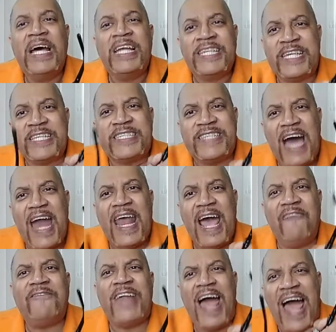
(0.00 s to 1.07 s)
does not
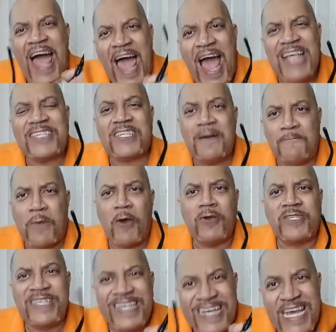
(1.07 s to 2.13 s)
have to ask a
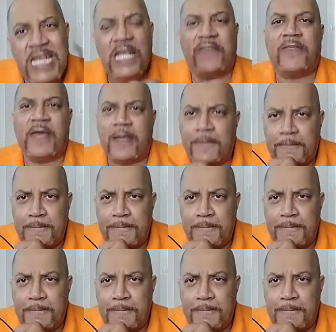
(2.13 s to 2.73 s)
person anything.